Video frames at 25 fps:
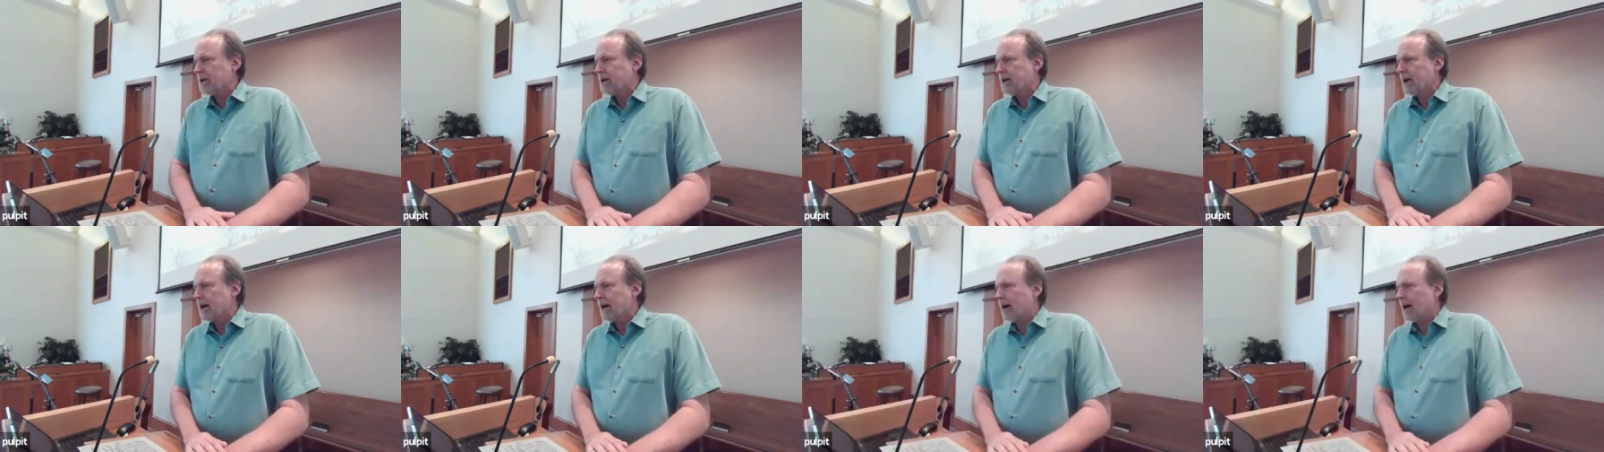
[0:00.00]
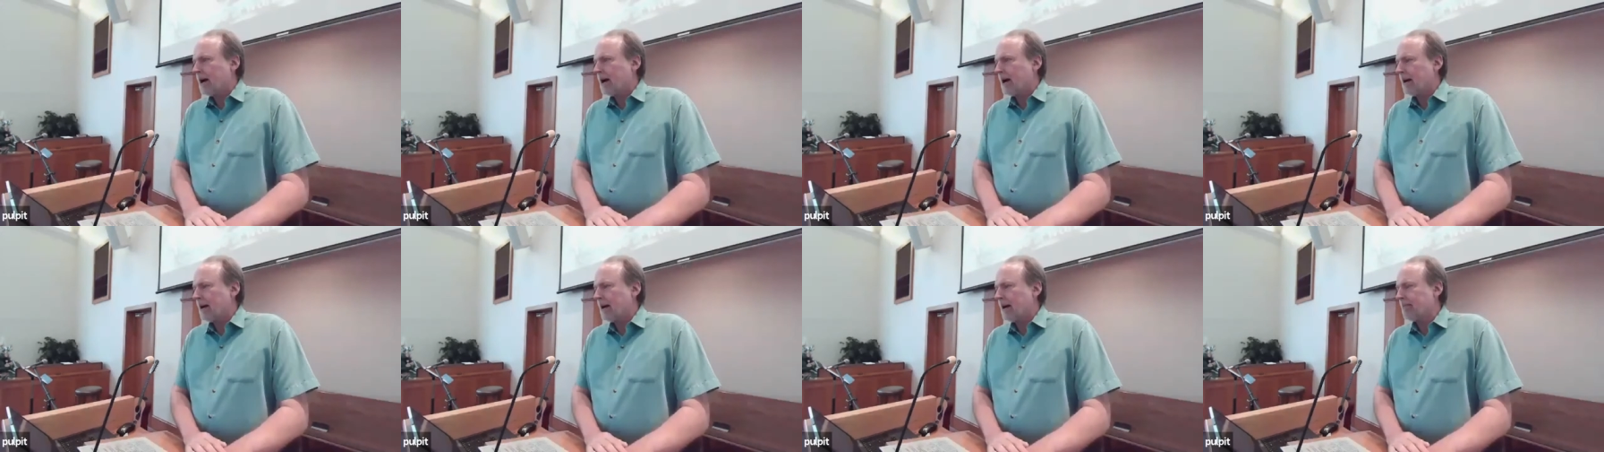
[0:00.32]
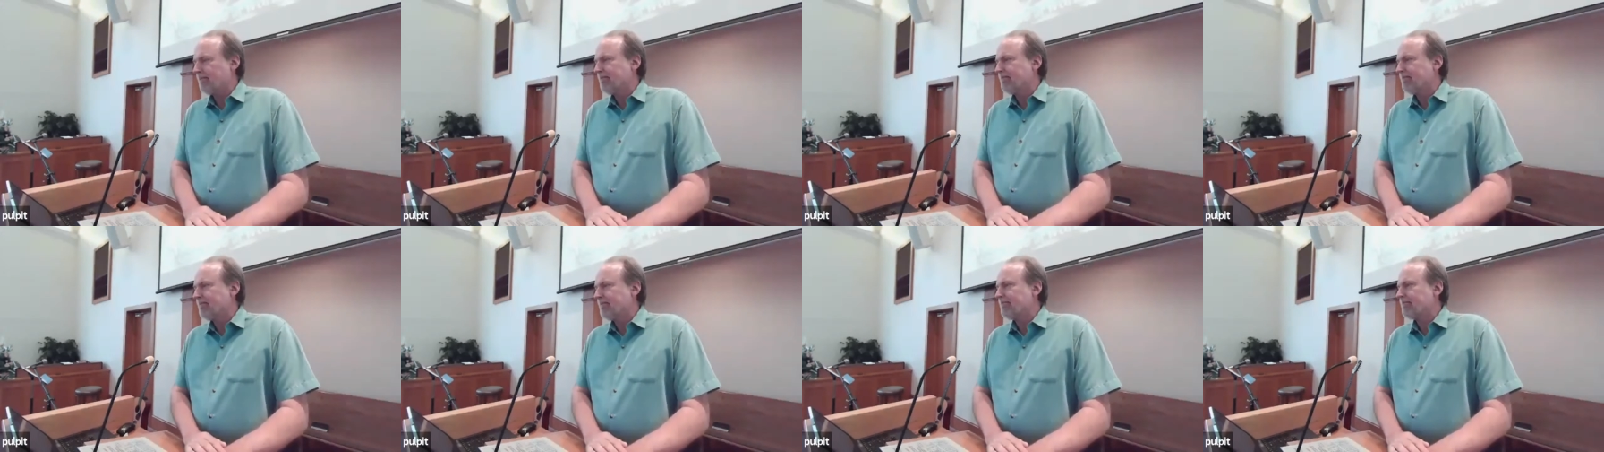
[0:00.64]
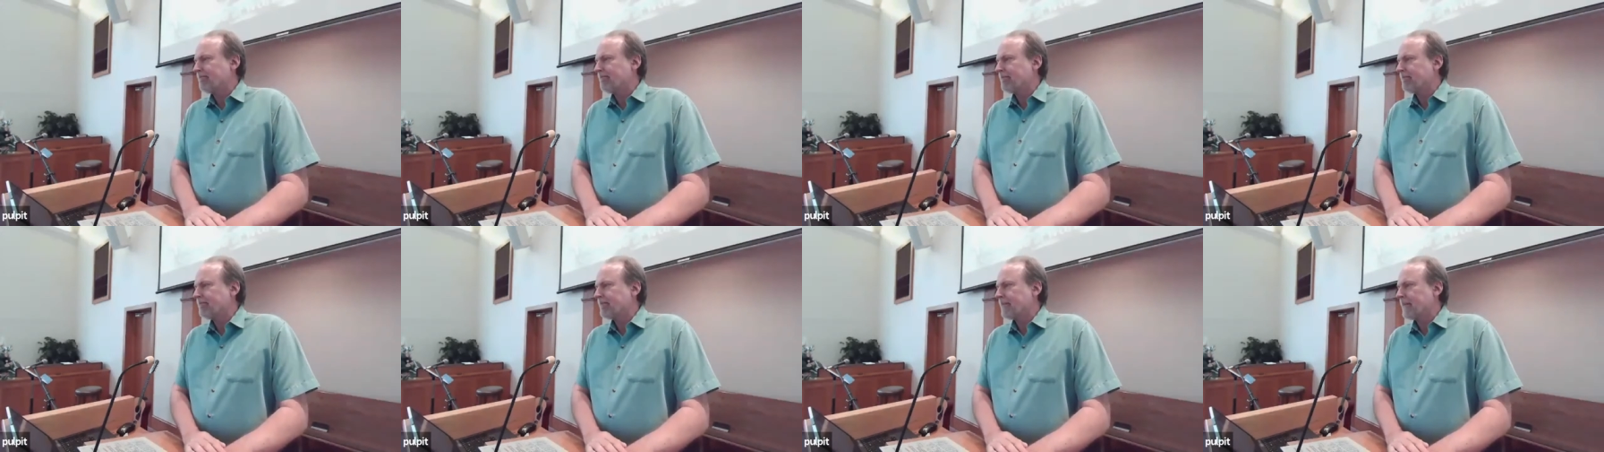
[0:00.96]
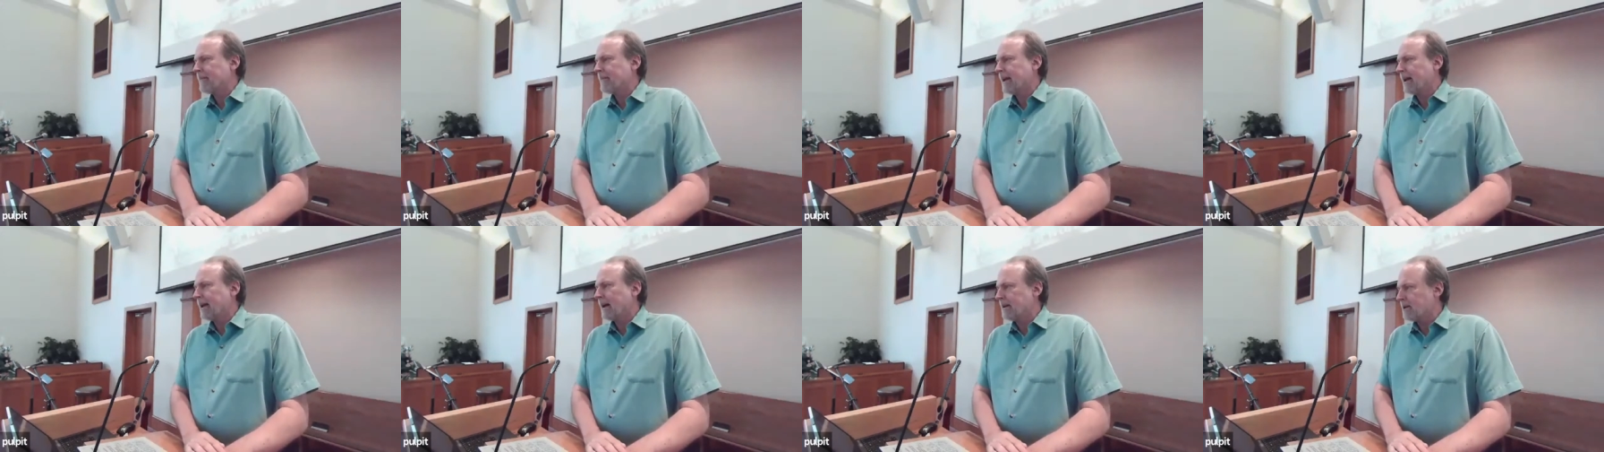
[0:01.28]
um,
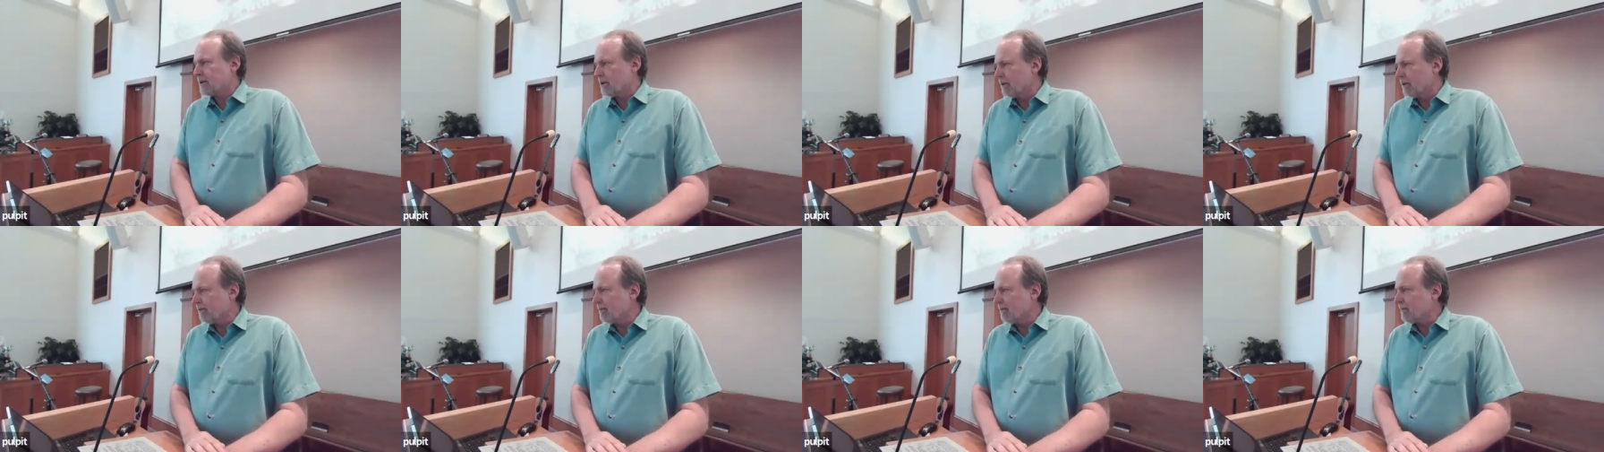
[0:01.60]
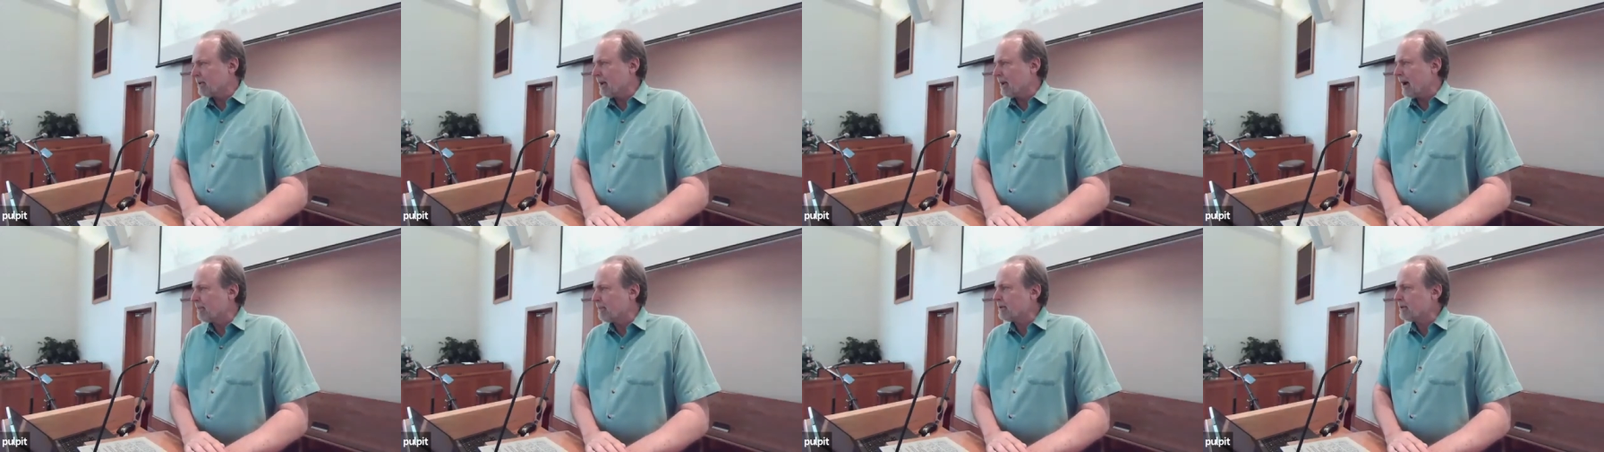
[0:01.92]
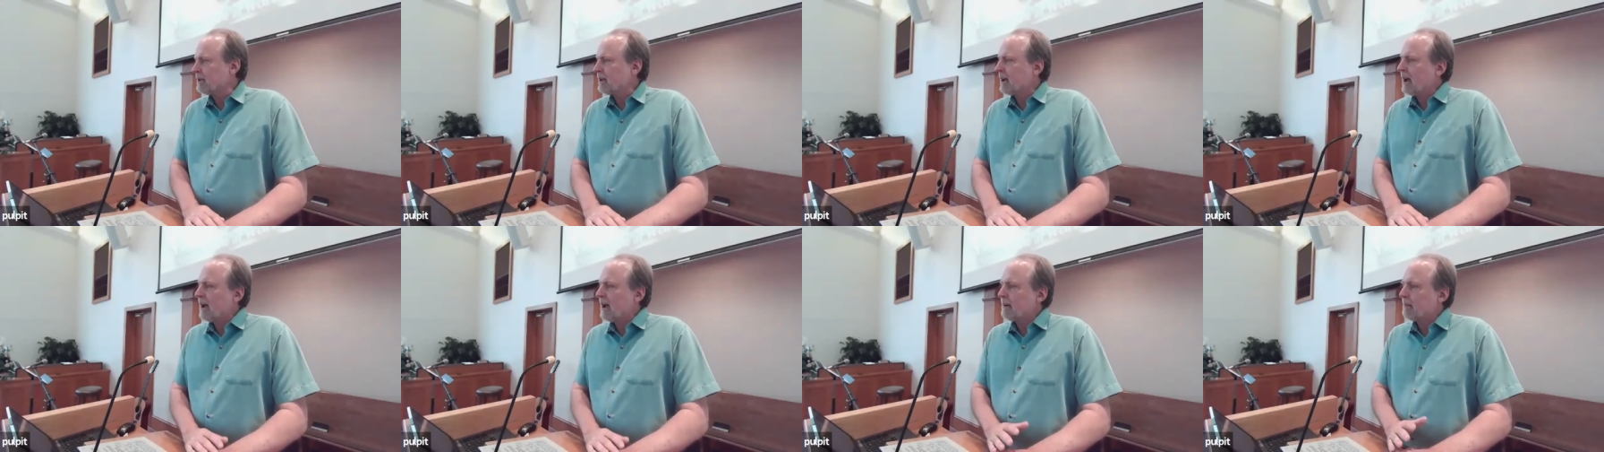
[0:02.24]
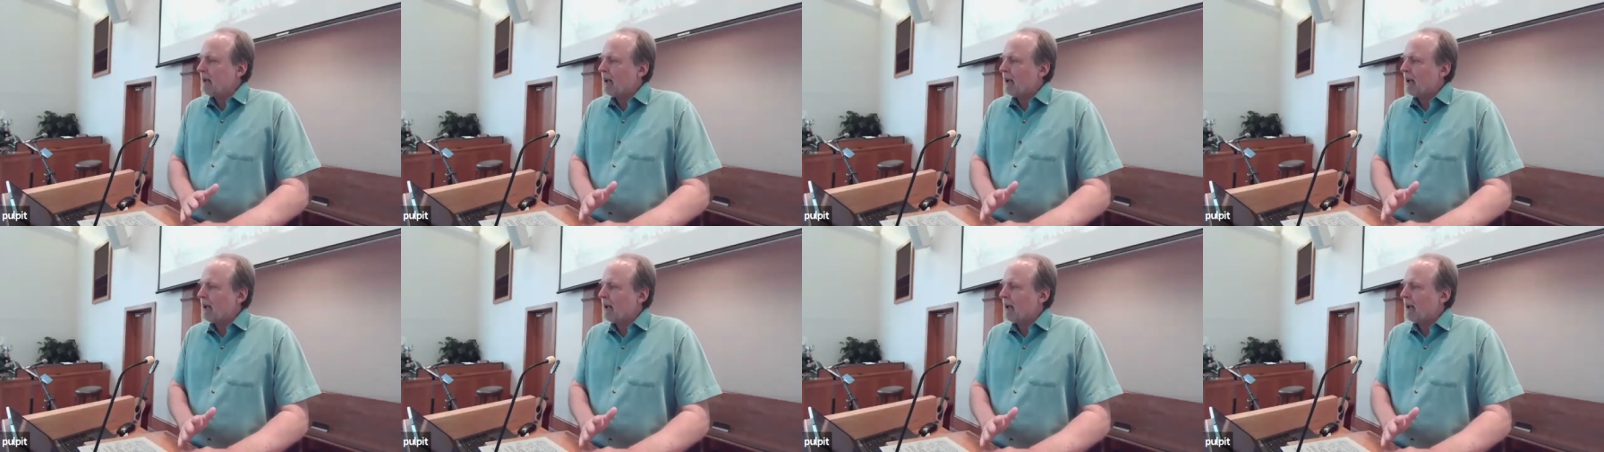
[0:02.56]
and I do from time to time,